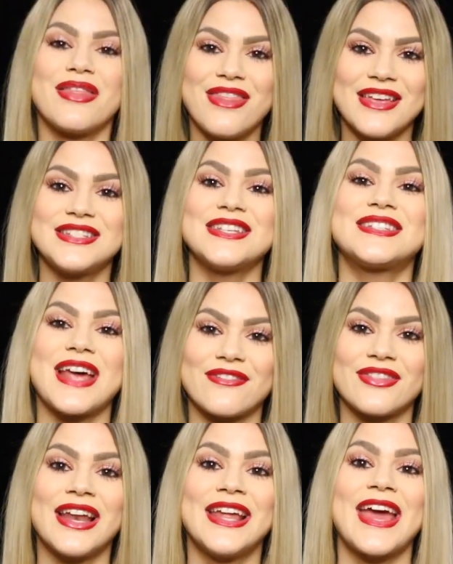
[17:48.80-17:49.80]
But this is
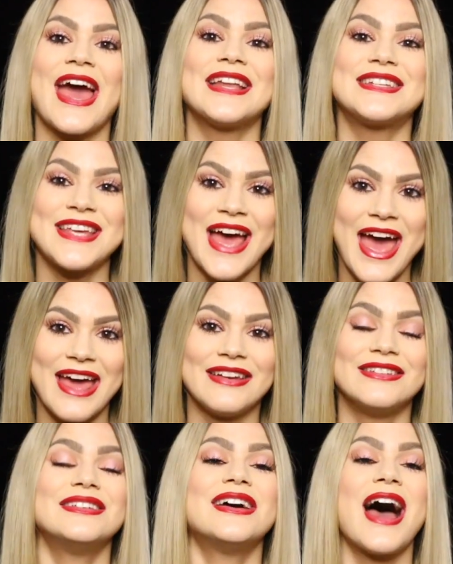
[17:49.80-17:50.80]
definitely a
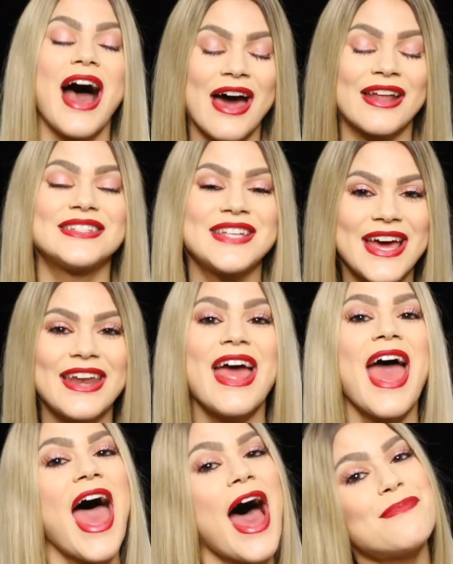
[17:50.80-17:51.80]
10 out of
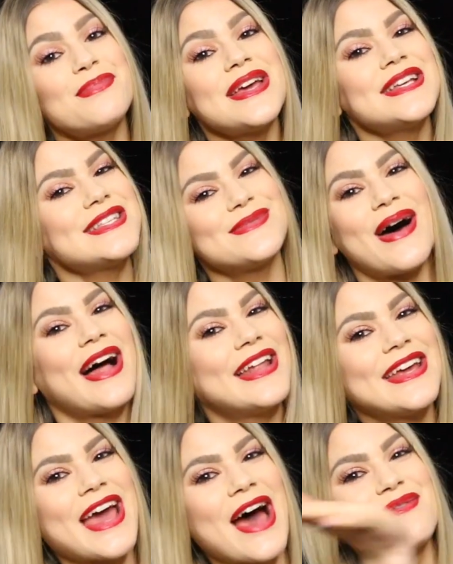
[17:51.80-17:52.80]
10 happy
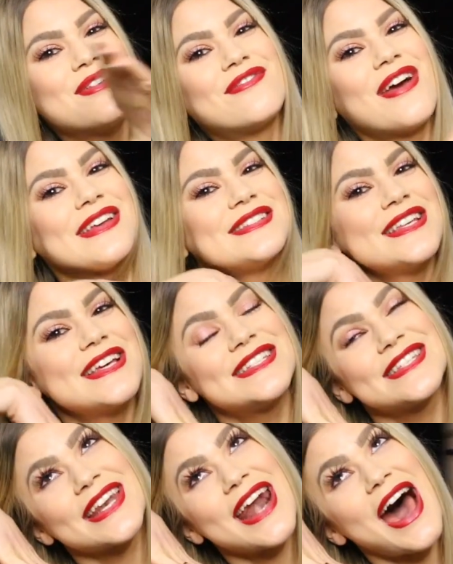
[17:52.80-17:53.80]
smiley candy
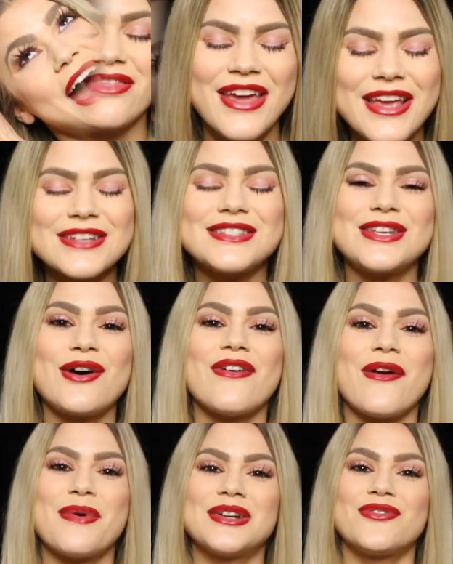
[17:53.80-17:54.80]
faces. But thank you so
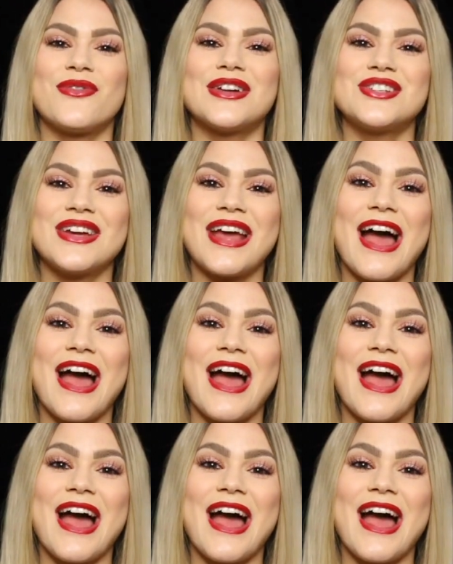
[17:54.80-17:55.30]
very much for watching,